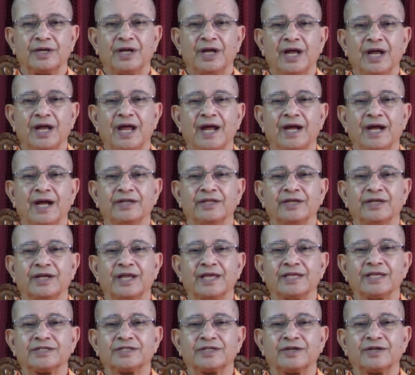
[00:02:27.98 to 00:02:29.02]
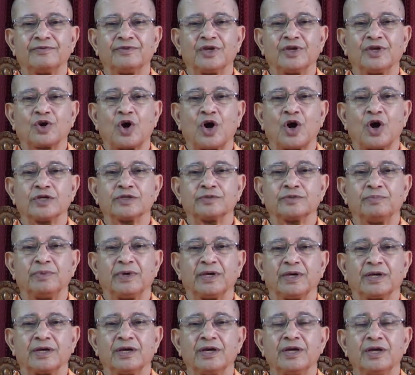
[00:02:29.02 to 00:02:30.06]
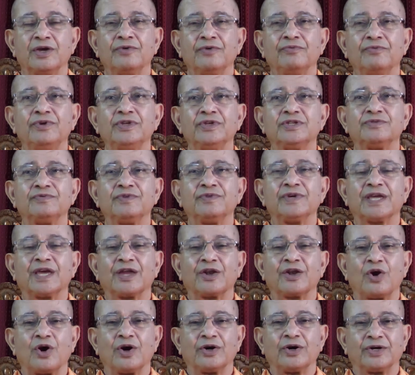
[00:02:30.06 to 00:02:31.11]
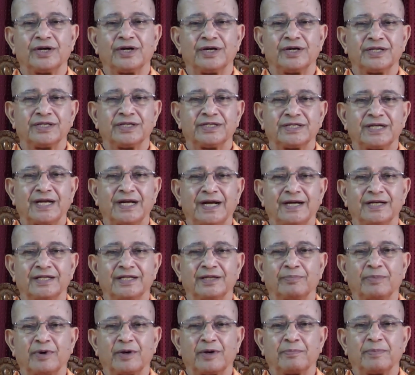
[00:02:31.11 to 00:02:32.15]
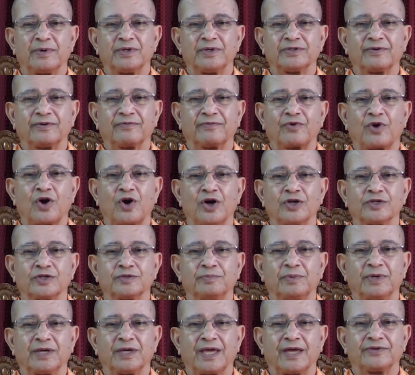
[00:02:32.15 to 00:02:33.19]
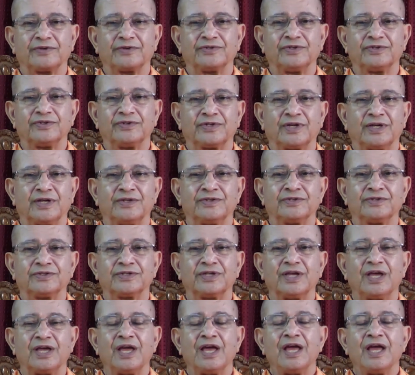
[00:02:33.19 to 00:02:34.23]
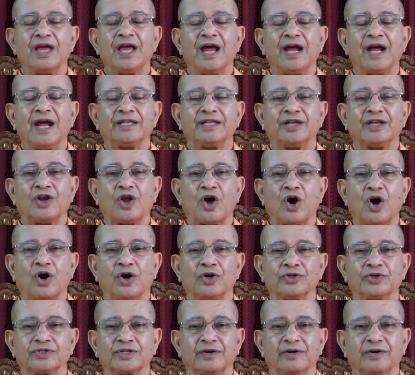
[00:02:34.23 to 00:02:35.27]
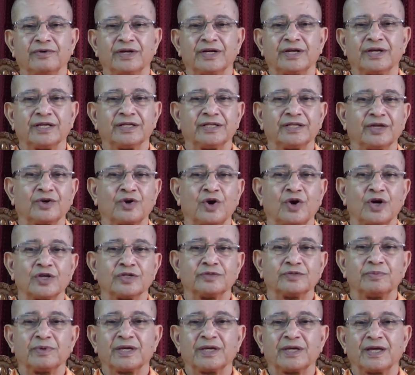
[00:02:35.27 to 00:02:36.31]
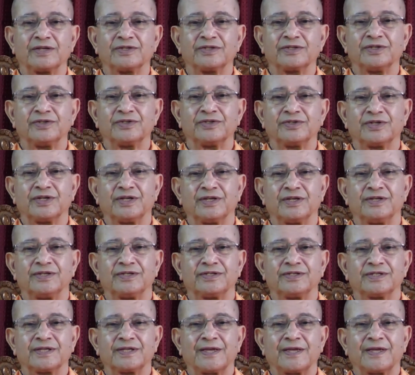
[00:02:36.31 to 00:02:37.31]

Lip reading: and the rest of the cosmic, which we cannot understand the purpose of cosmic existence and the laws governing the cosmic existence.